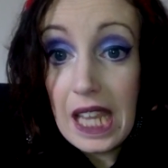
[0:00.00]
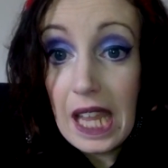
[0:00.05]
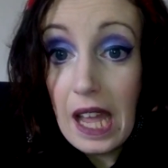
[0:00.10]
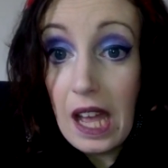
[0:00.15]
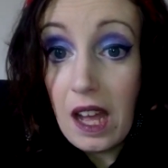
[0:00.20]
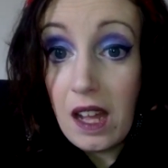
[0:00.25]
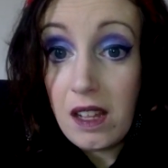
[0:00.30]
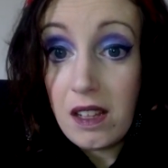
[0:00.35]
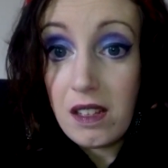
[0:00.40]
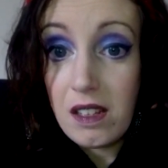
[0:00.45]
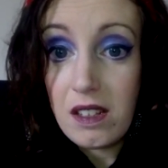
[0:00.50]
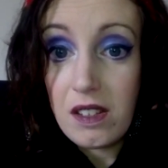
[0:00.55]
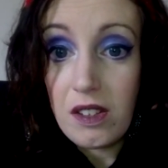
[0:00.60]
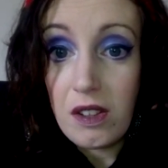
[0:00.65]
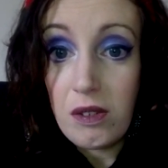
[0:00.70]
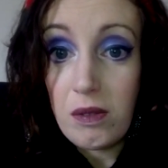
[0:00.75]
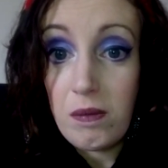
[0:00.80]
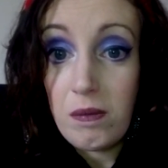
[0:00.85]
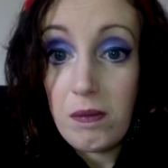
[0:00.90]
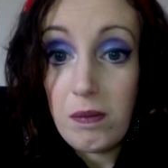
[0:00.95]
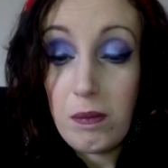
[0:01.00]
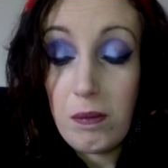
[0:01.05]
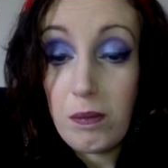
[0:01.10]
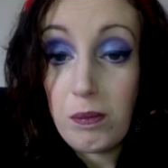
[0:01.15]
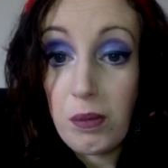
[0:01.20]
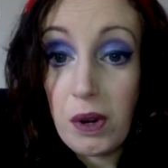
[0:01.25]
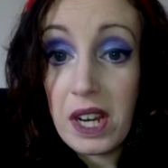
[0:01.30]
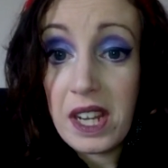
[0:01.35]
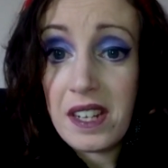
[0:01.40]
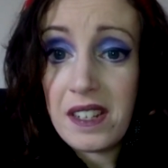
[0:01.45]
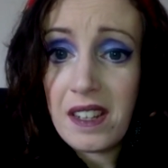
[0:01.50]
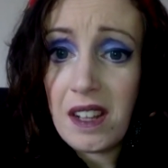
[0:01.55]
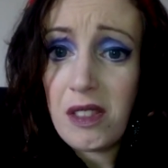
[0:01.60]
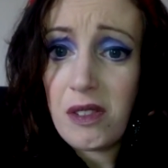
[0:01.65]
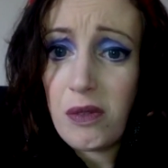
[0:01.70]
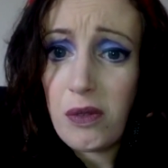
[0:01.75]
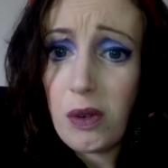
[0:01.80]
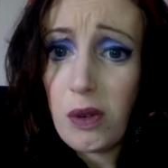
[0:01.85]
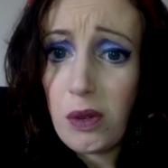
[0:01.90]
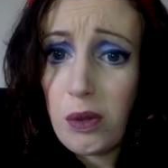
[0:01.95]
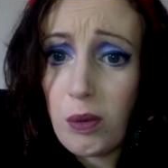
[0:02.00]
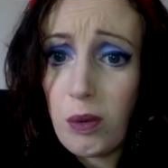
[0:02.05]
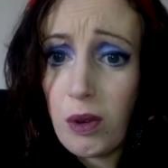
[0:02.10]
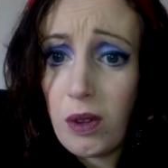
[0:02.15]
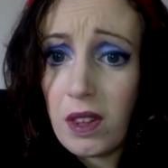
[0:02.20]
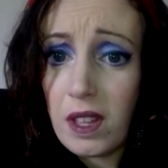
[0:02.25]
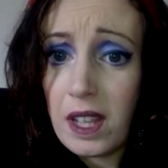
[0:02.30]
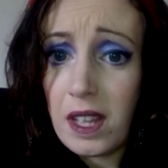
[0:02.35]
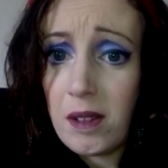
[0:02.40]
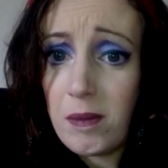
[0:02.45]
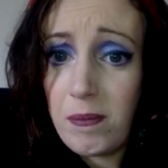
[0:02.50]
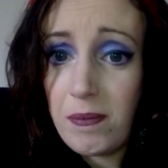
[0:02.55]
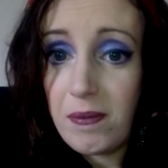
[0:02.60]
Yeah, so breaking down the fourth wall here.